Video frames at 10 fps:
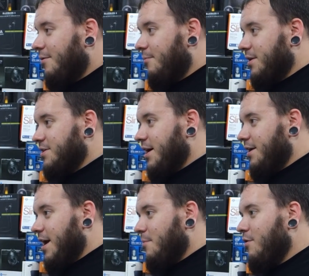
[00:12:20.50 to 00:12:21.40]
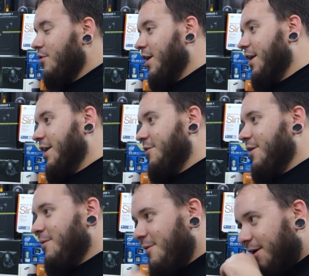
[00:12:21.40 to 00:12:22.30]
But moving on
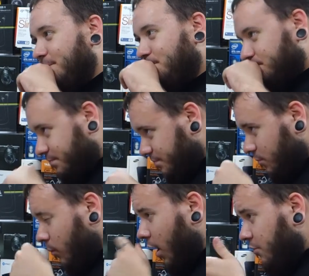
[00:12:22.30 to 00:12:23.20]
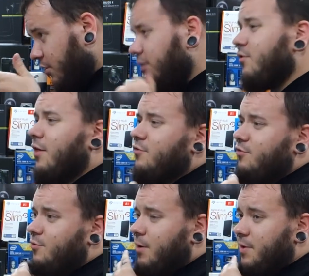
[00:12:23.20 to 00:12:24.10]
anyway. So I just thought this
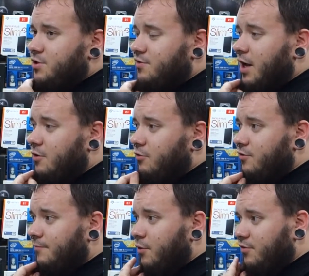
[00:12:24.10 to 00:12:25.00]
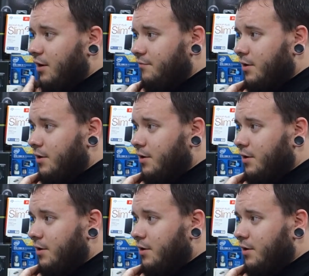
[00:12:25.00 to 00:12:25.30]
was a quick mention. It's kind of cool, some phone stuff.